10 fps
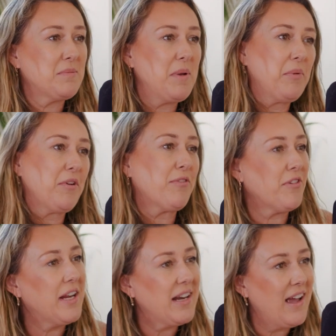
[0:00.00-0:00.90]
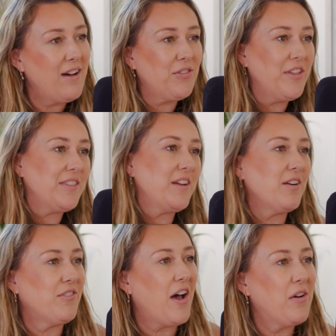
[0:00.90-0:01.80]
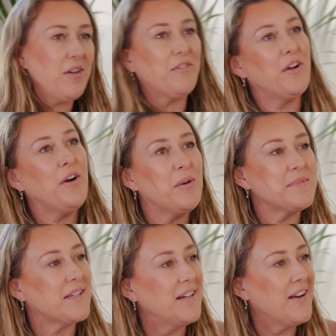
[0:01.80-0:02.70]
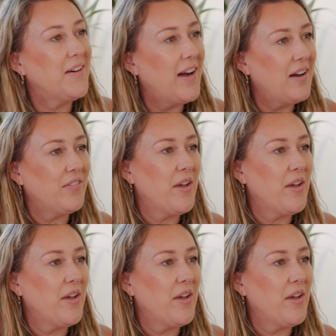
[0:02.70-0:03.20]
people are freaking out that their value of their home is going to go out,